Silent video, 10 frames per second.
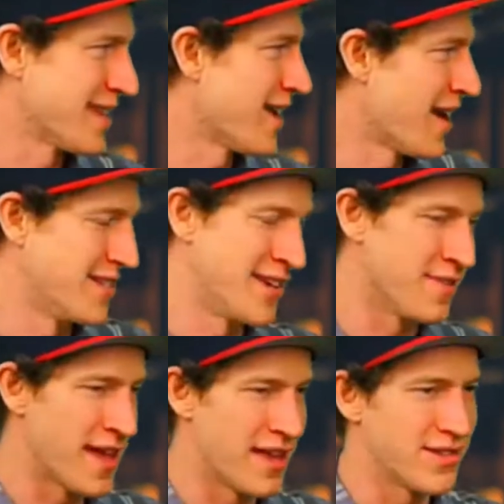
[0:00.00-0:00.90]
because I had
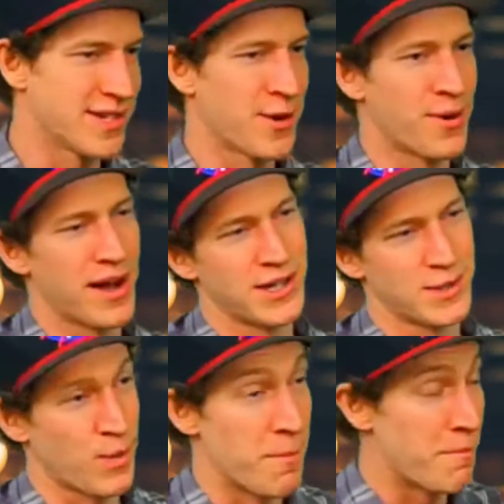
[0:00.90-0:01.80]
done that. So
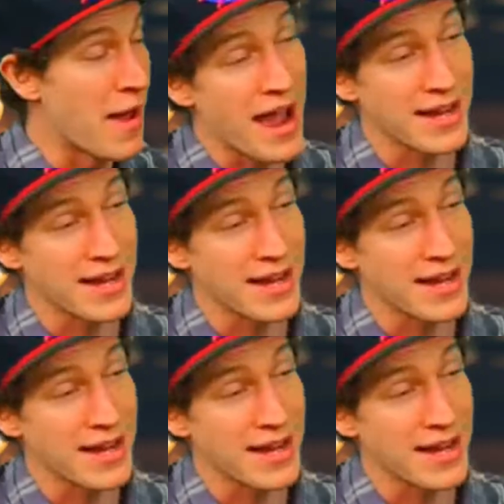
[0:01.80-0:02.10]
I just went